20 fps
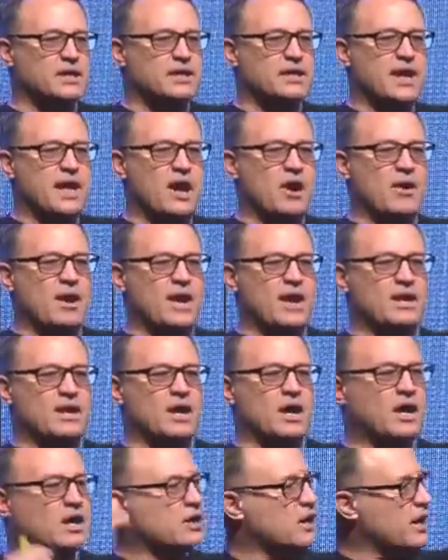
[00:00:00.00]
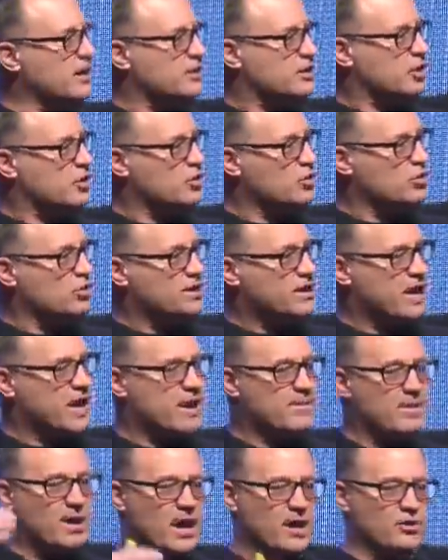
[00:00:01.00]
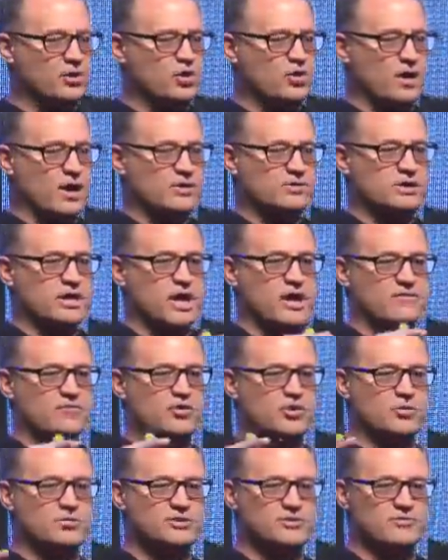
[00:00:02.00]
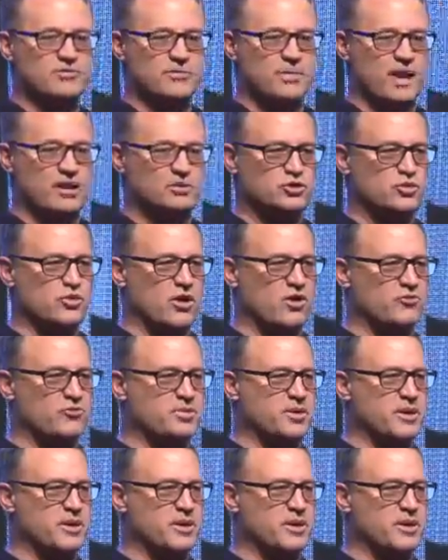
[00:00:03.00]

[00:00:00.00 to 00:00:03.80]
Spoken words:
Now at the Google Camp, I knew I was going to have groups of about 12